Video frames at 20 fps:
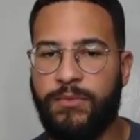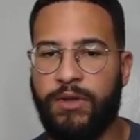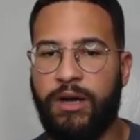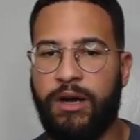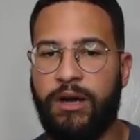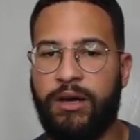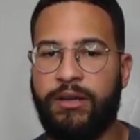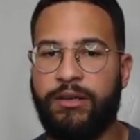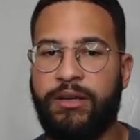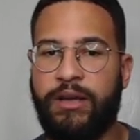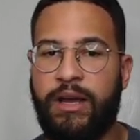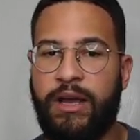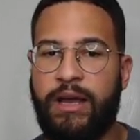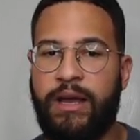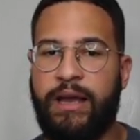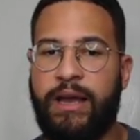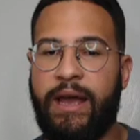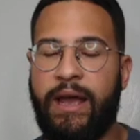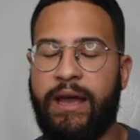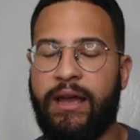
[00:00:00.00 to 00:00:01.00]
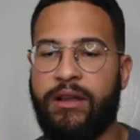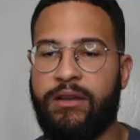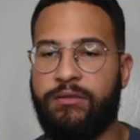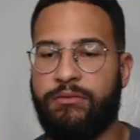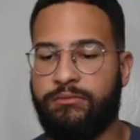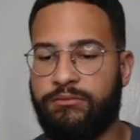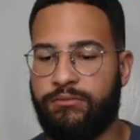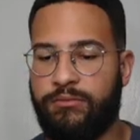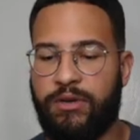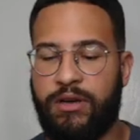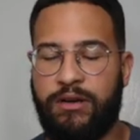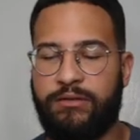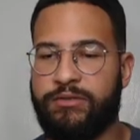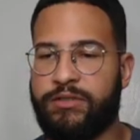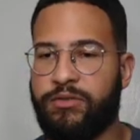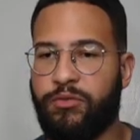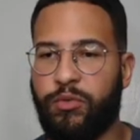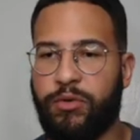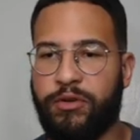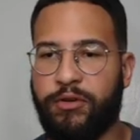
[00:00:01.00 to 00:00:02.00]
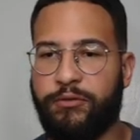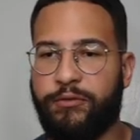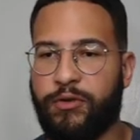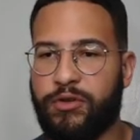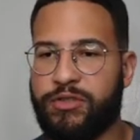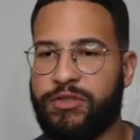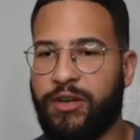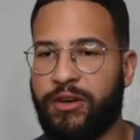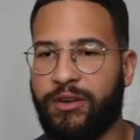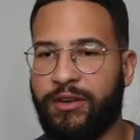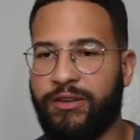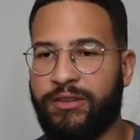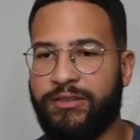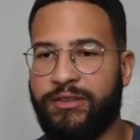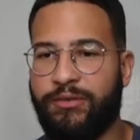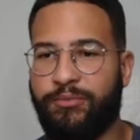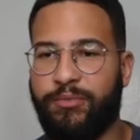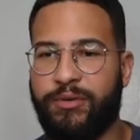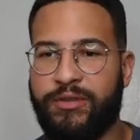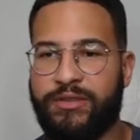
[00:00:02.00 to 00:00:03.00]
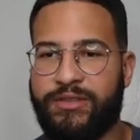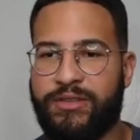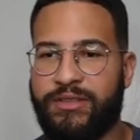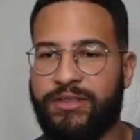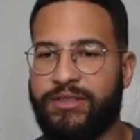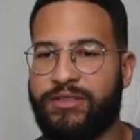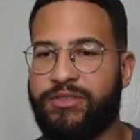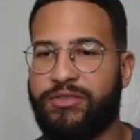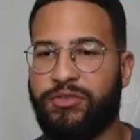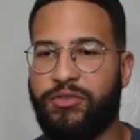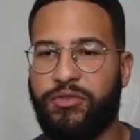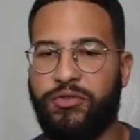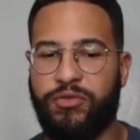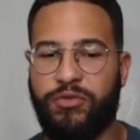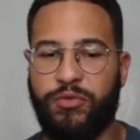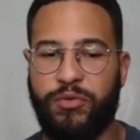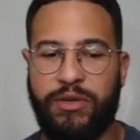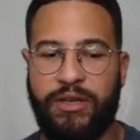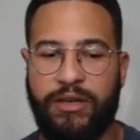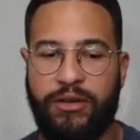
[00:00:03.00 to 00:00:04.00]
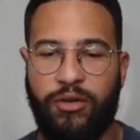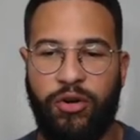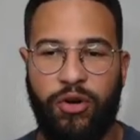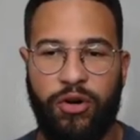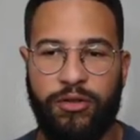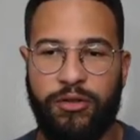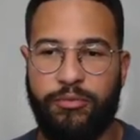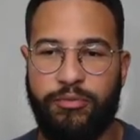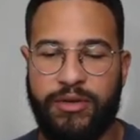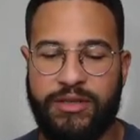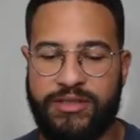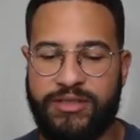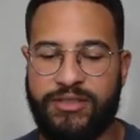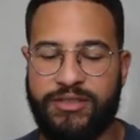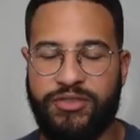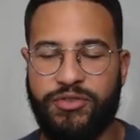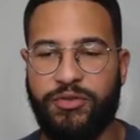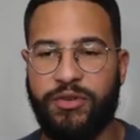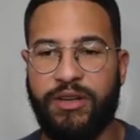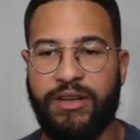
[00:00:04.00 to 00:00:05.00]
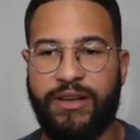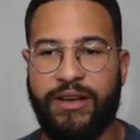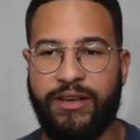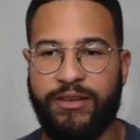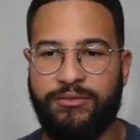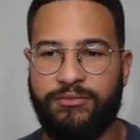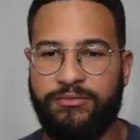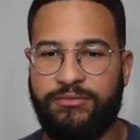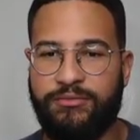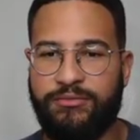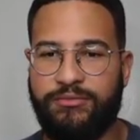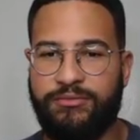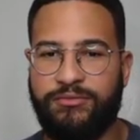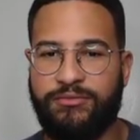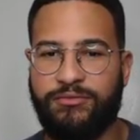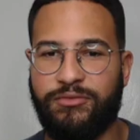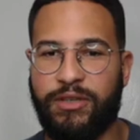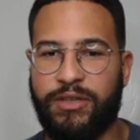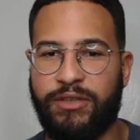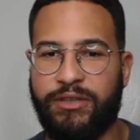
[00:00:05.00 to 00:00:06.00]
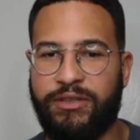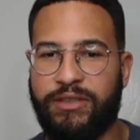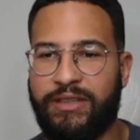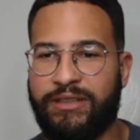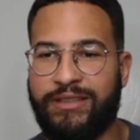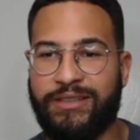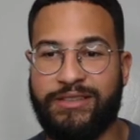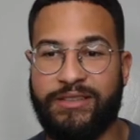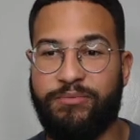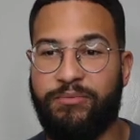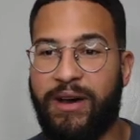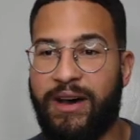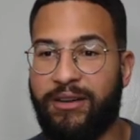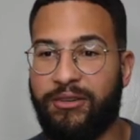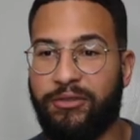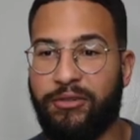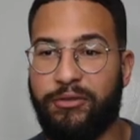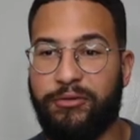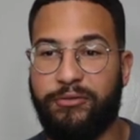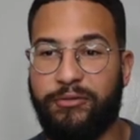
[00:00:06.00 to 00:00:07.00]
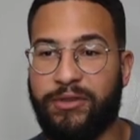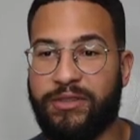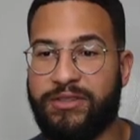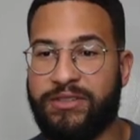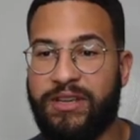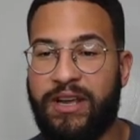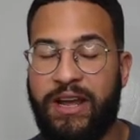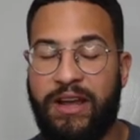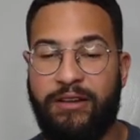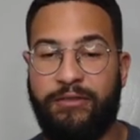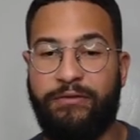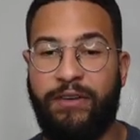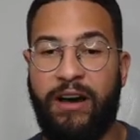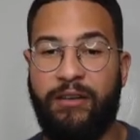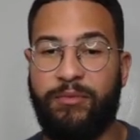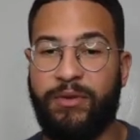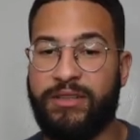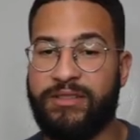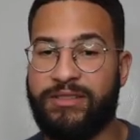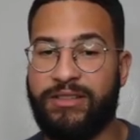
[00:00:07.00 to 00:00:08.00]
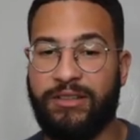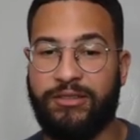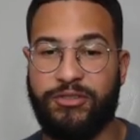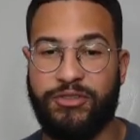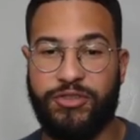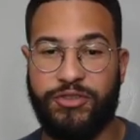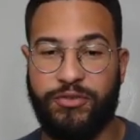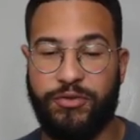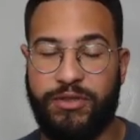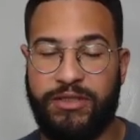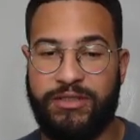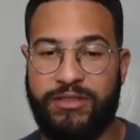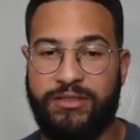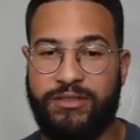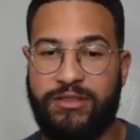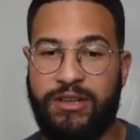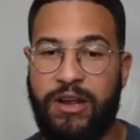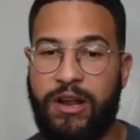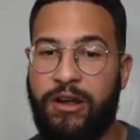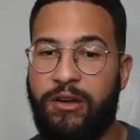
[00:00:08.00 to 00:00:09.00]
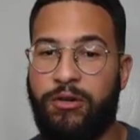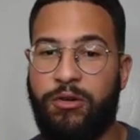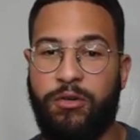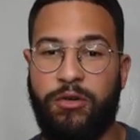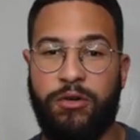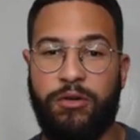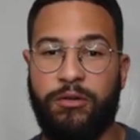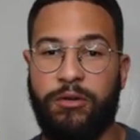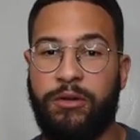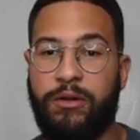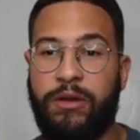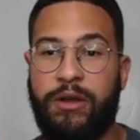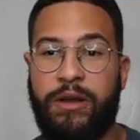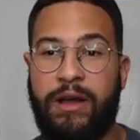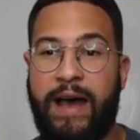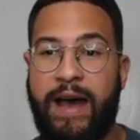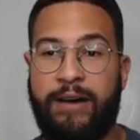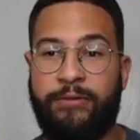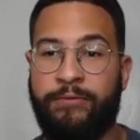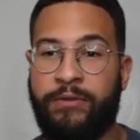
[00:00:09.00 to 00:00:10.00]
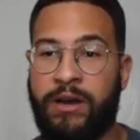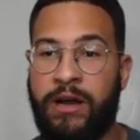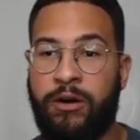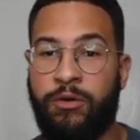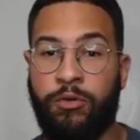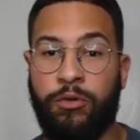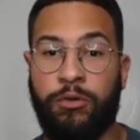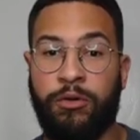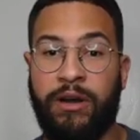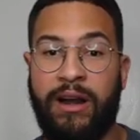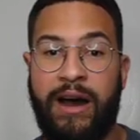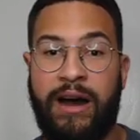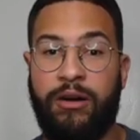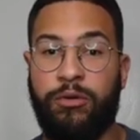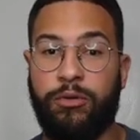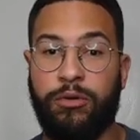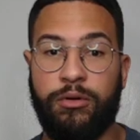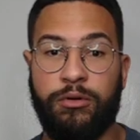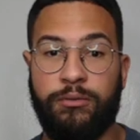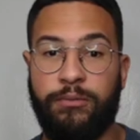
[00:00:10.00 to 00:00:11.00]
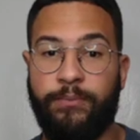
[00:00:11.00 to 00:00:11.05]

all right? And obviously when you're first starting into the business, you need all the business you could get, right? It doesn't matter if it's 5 minutes down the streets or half an hour or an hour